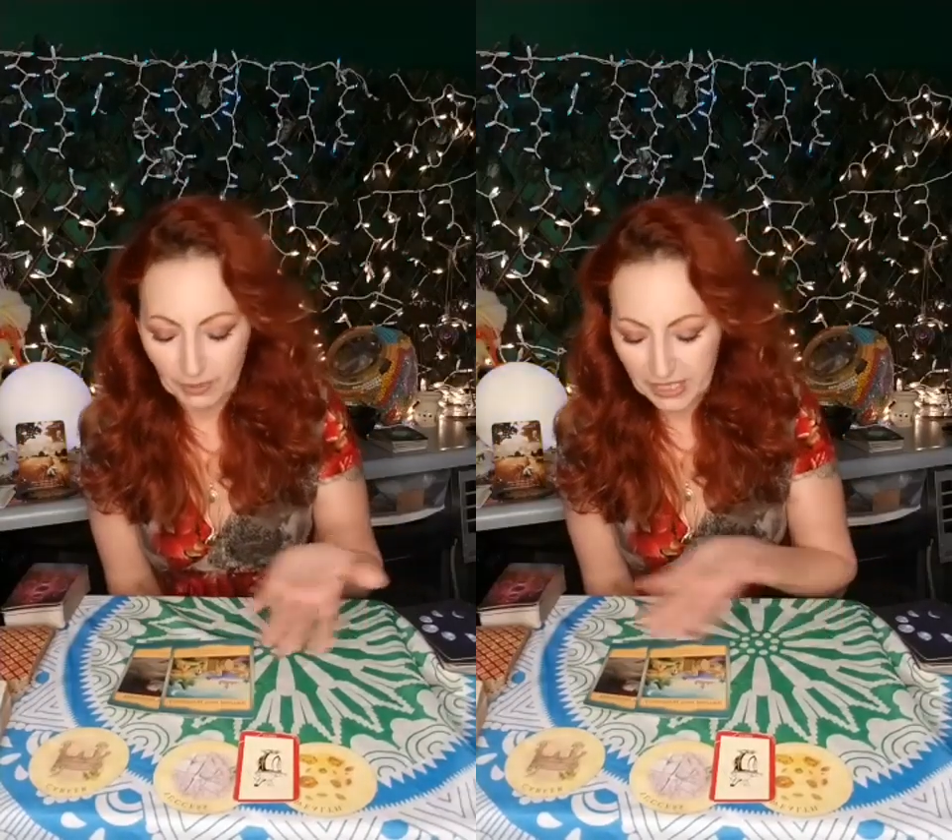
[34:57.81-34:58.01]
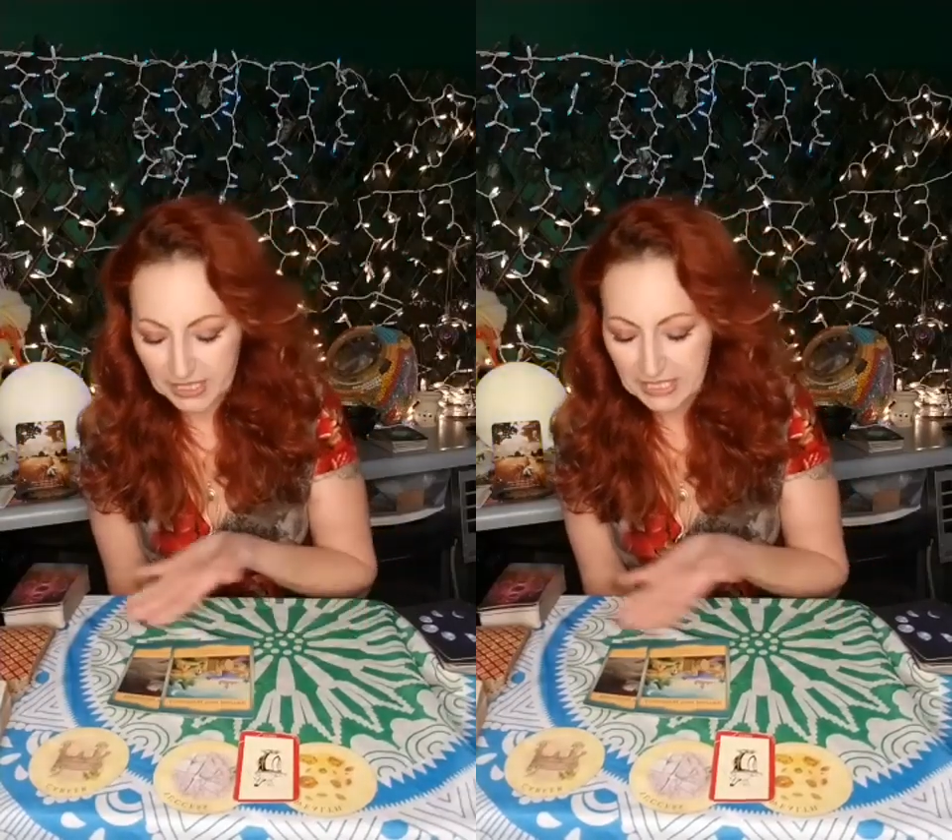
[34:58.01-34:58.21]

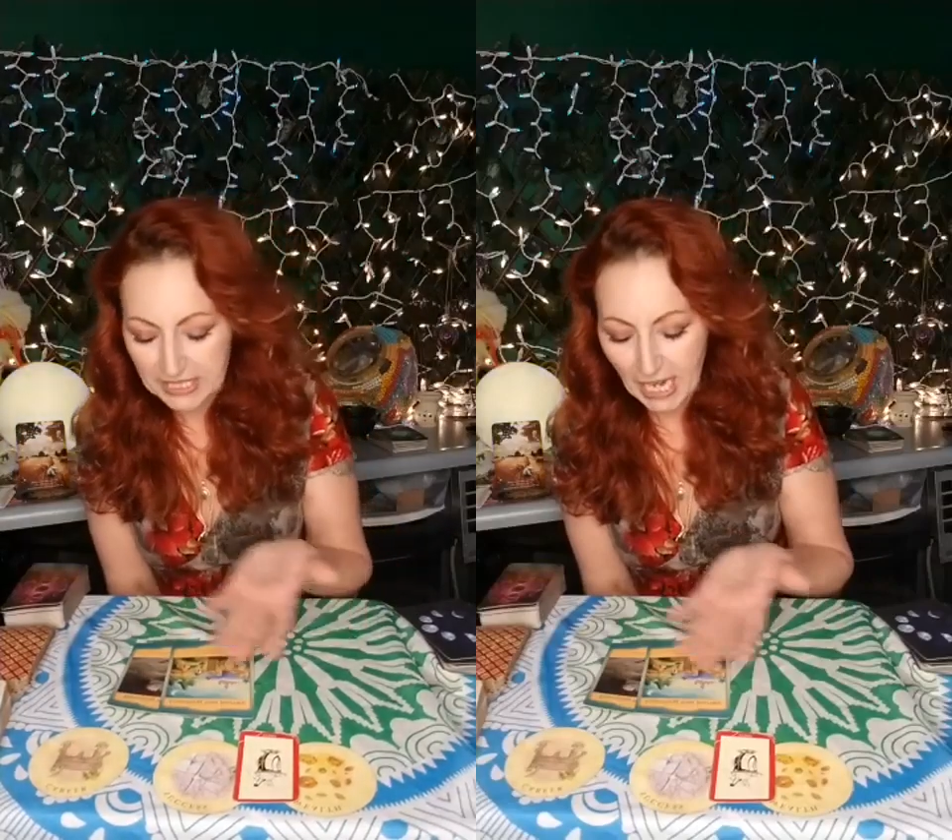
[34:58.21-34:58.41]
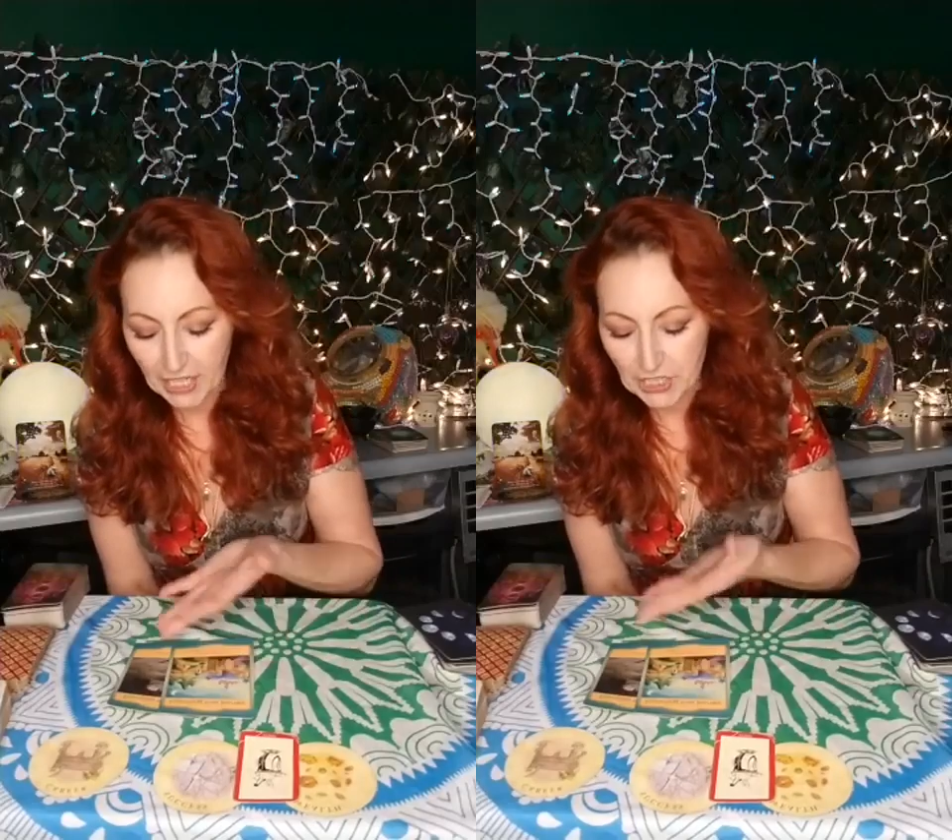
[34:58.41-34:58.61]
because this
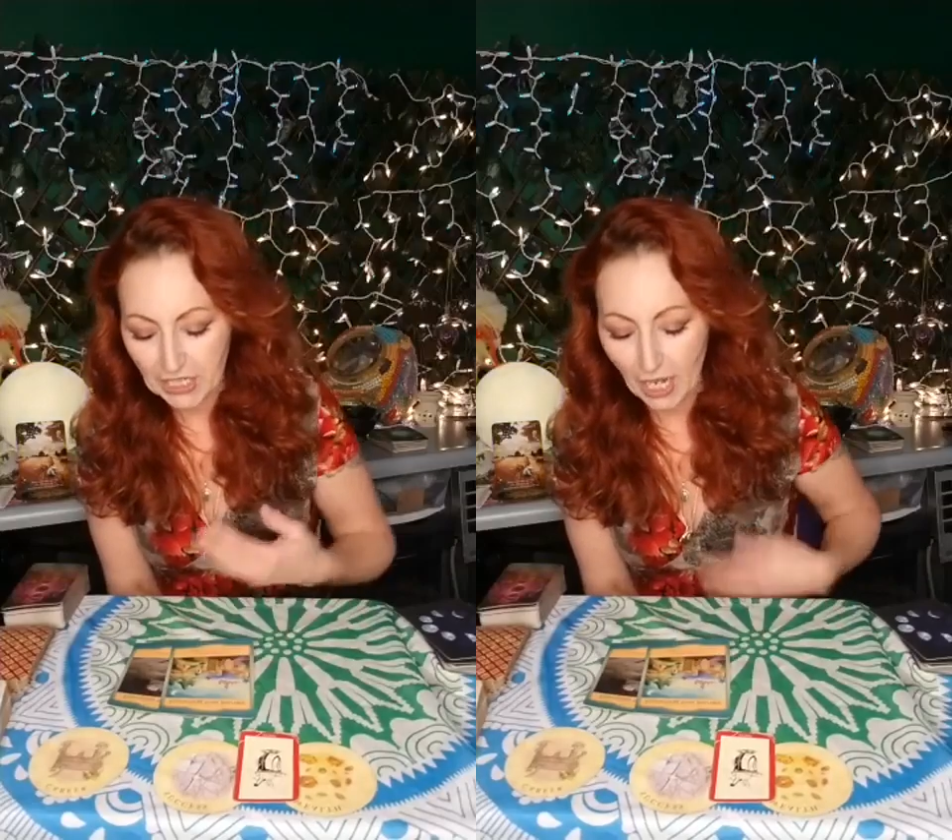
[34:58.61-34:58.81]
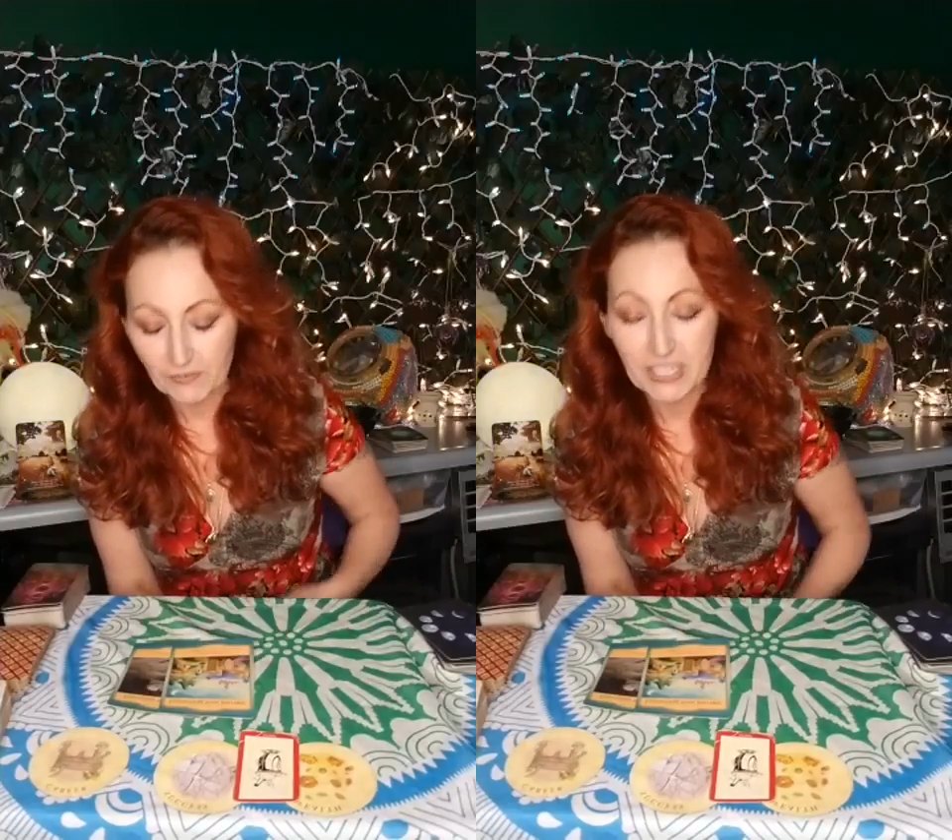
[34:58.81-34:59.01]
is actually
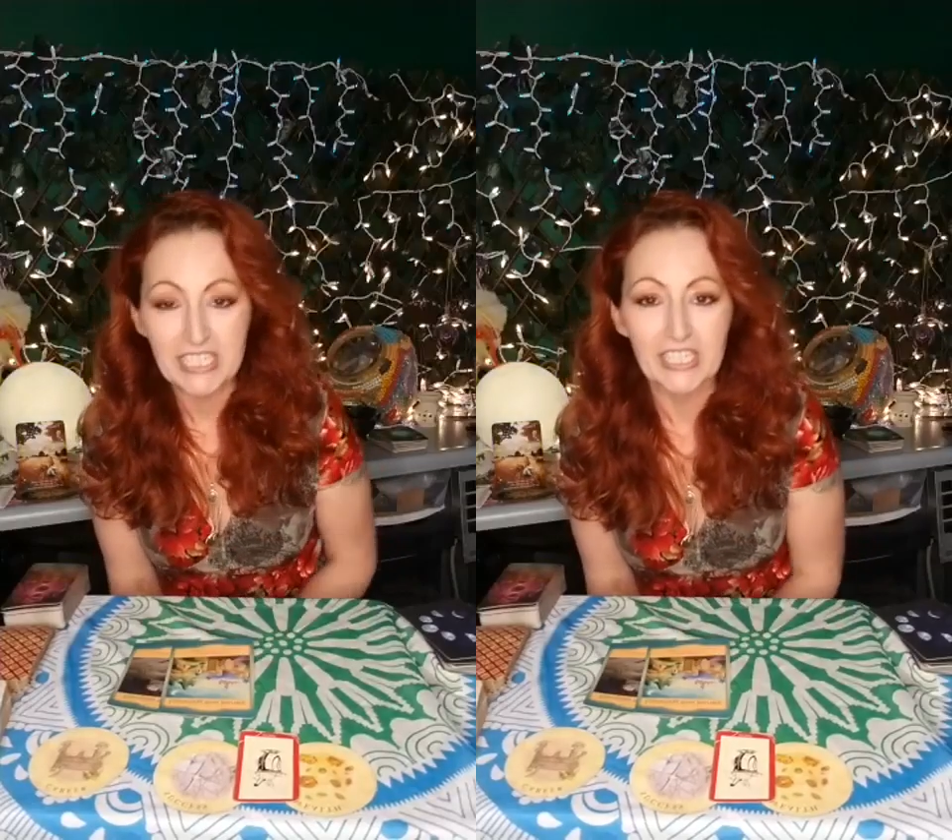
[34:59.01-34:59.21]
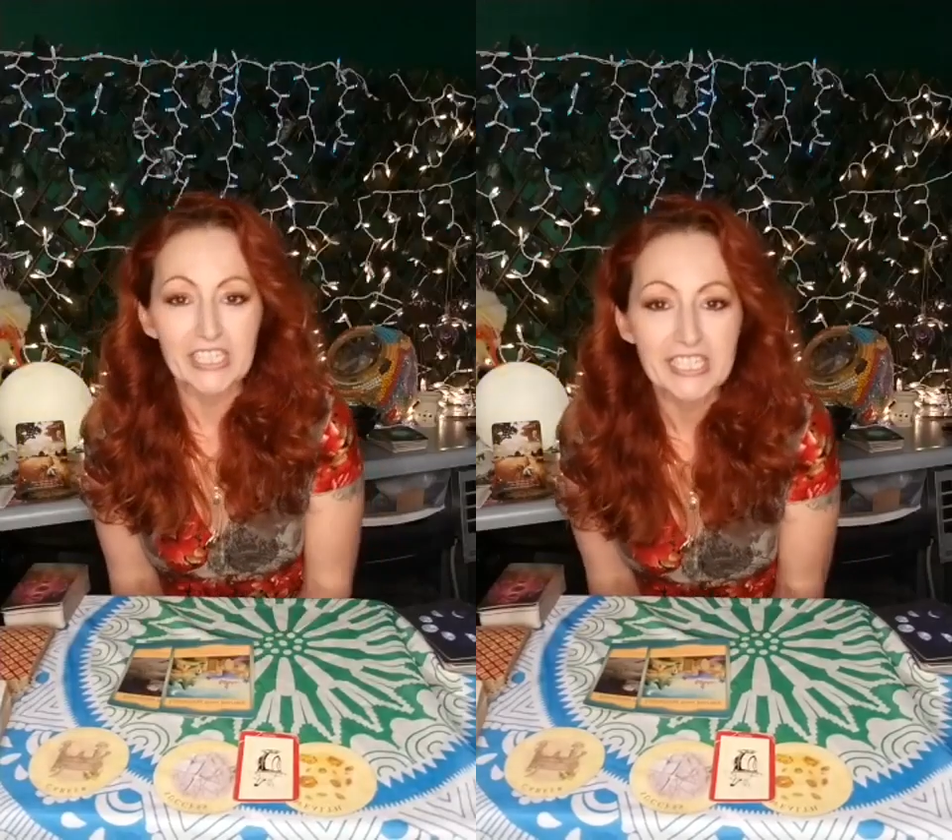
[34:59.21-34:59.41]
kind of a
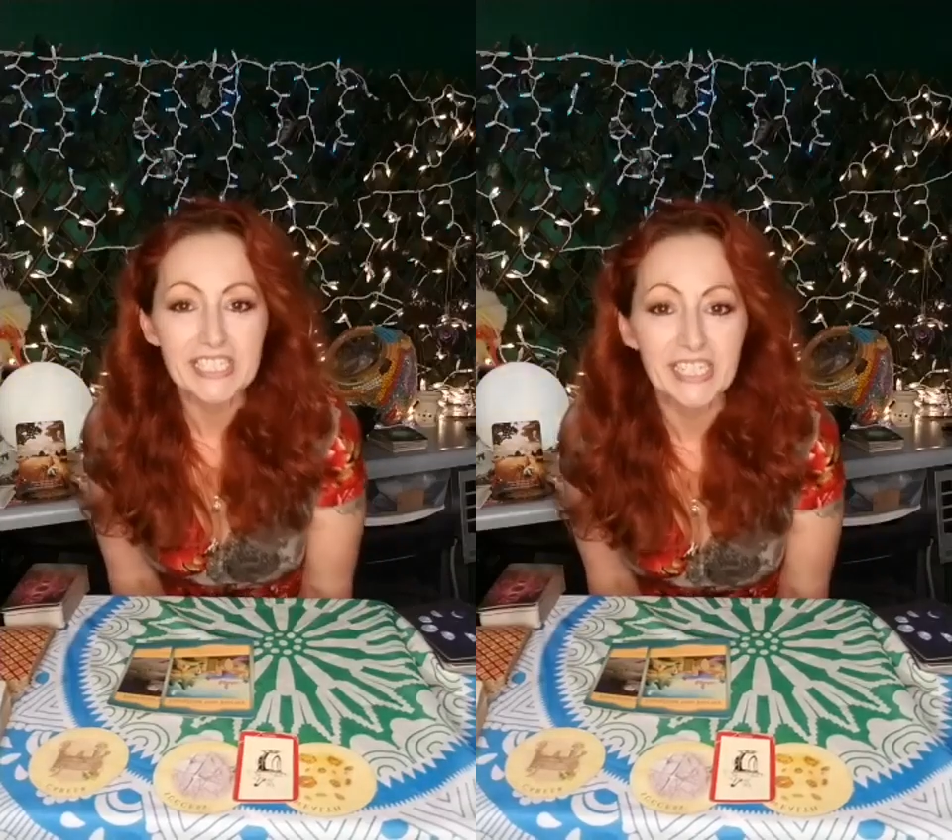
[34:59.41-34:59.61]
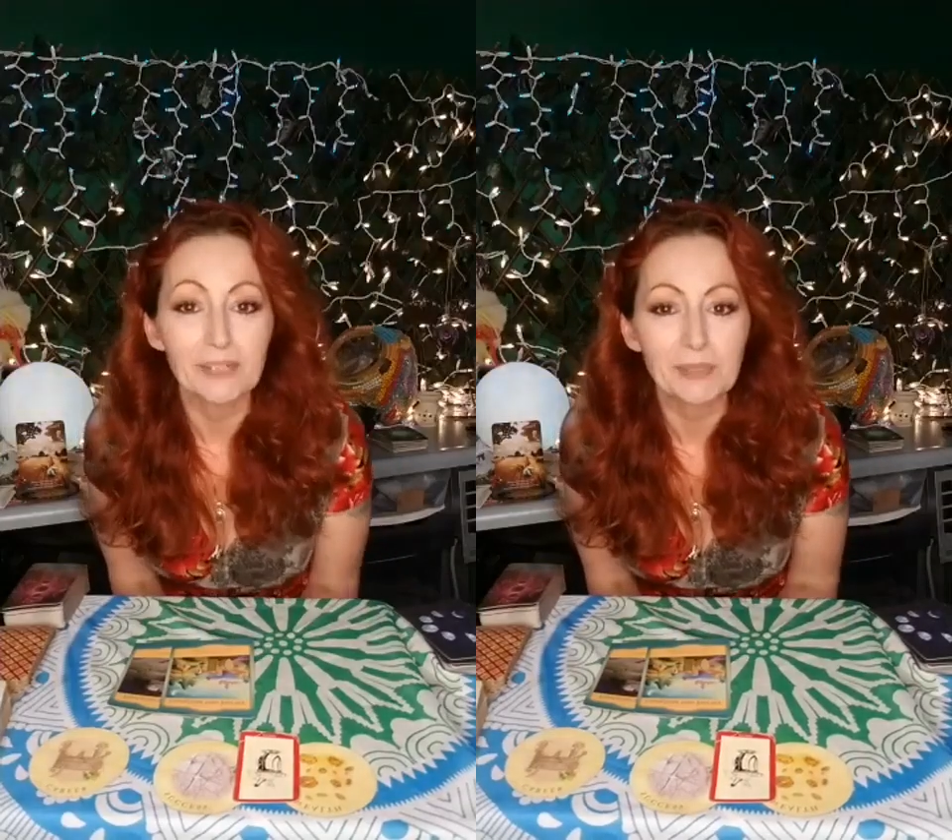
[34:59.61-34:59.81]
serious thing.